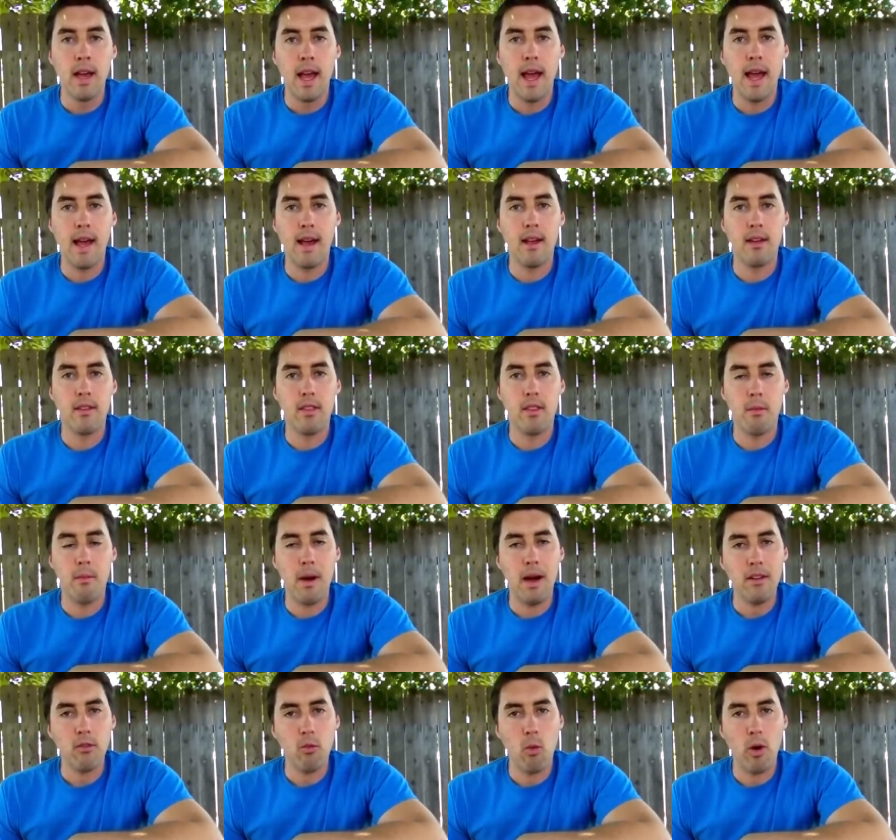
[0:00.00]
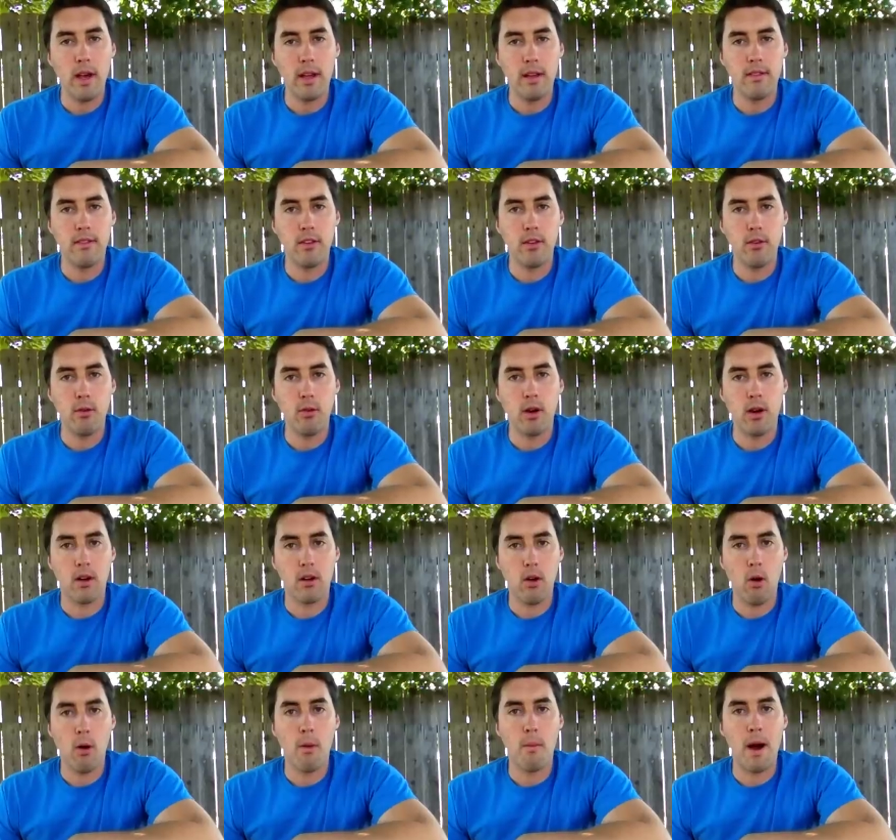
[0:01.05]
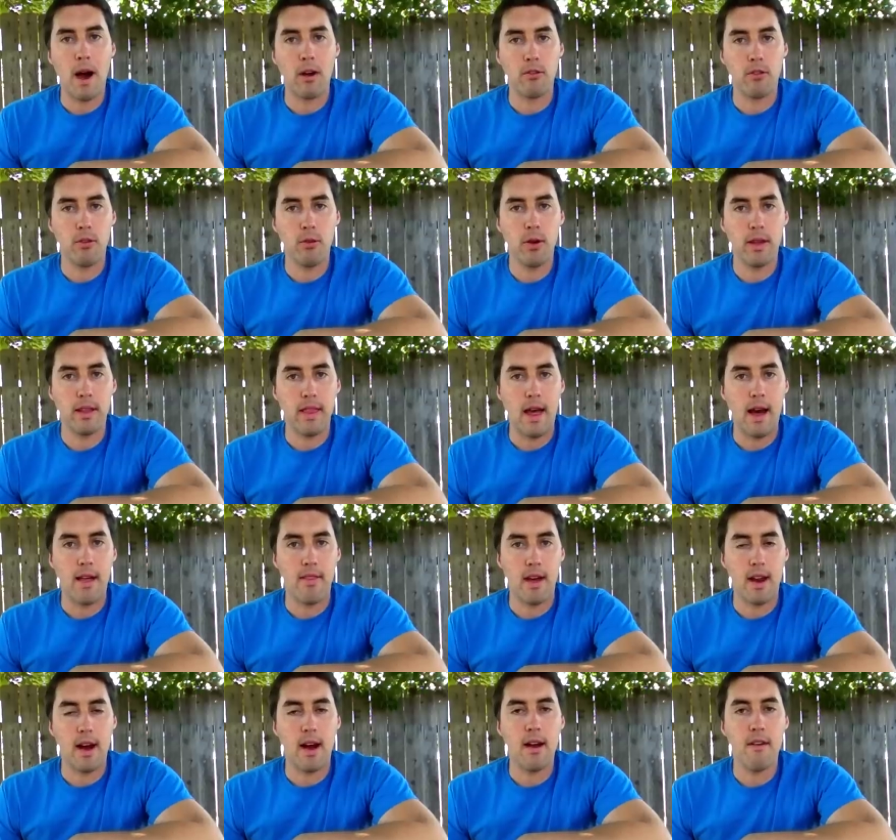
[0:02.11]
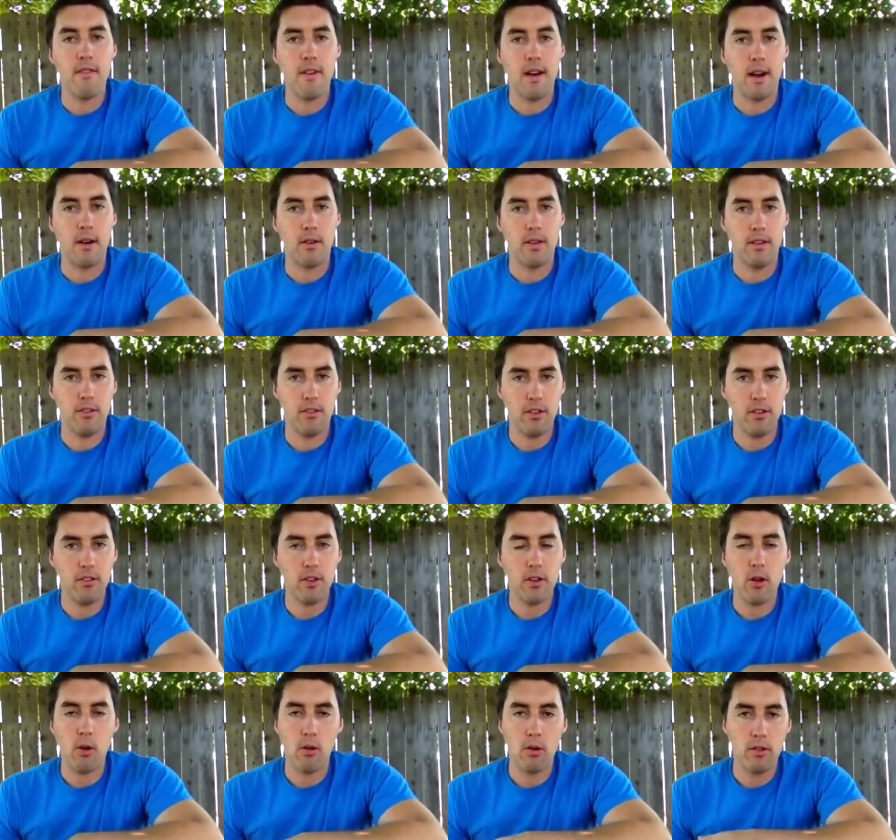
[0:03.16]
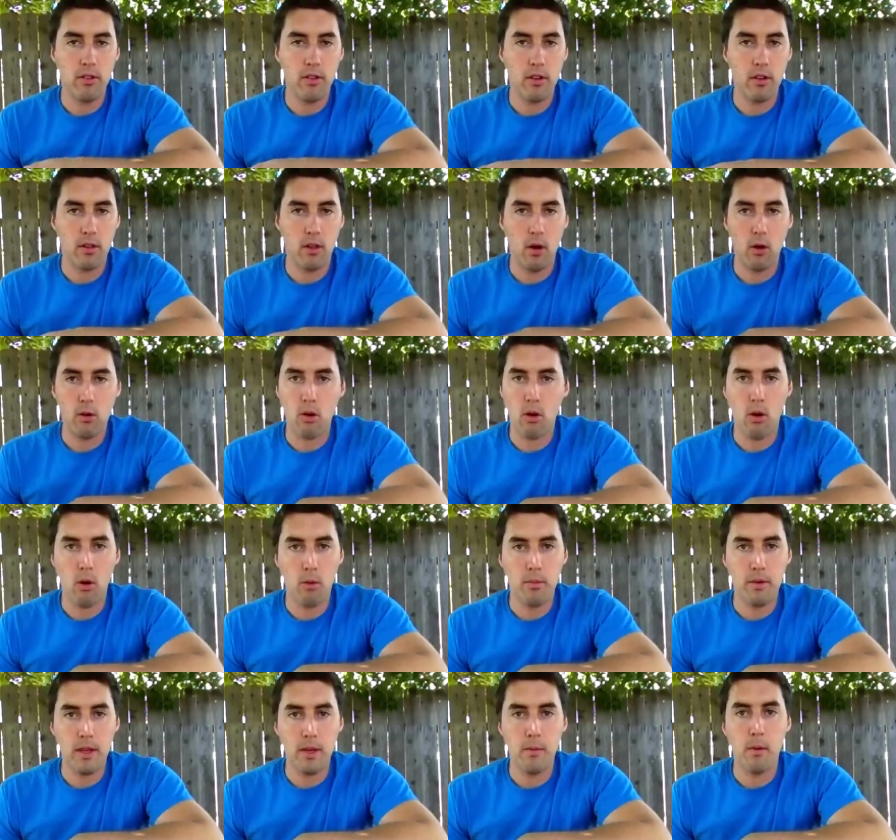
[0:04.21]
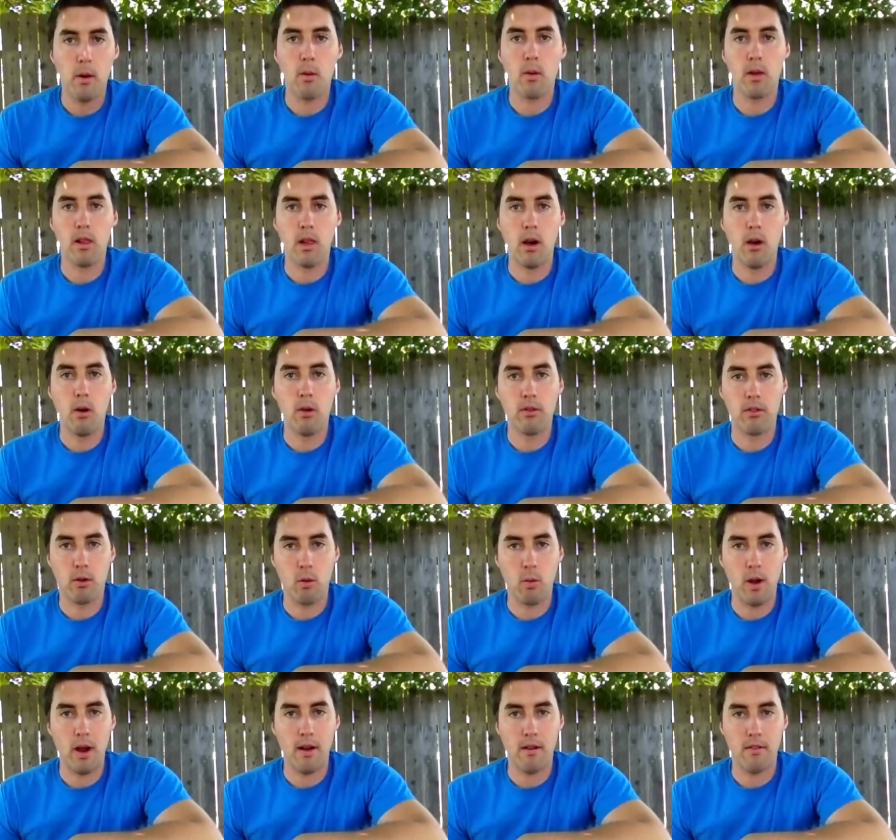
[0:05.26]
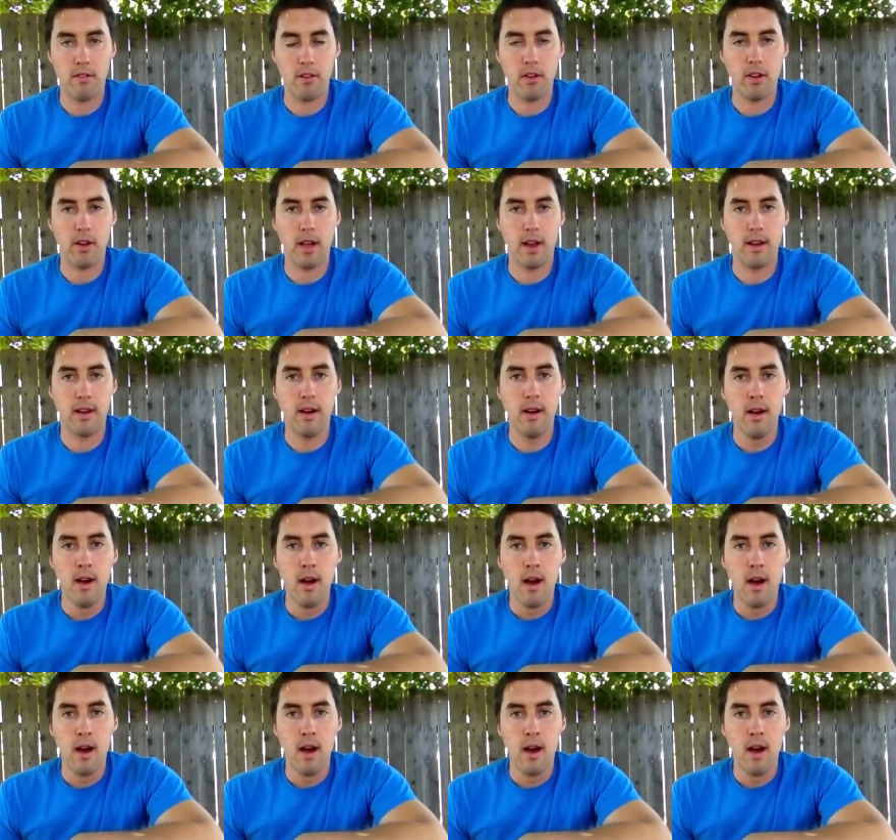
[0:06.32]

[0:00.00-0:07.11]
And the best way to uh, go about doing that, that I found, is just to go into your local Home Depot or Lowe's or wherever you're going to